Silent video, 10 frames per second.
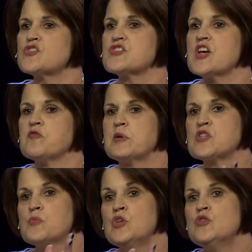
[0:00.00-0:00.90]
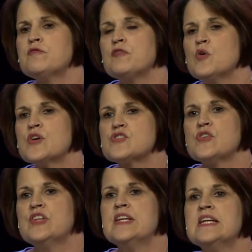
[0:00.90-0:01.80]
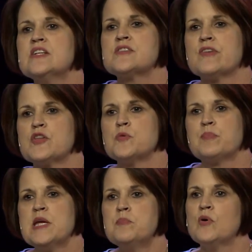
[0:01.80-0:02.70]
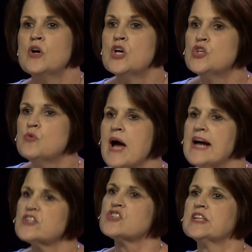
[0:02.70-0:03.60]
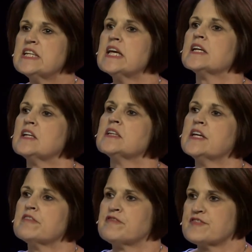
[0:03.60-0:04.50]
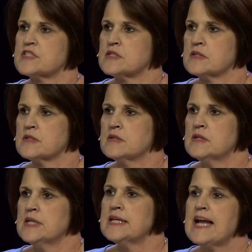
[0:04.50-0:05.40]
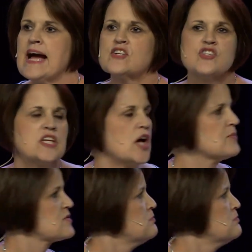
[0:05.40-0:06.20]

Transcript: yourself because when you focus on the needs of other people, you actually get a lift. It actually helps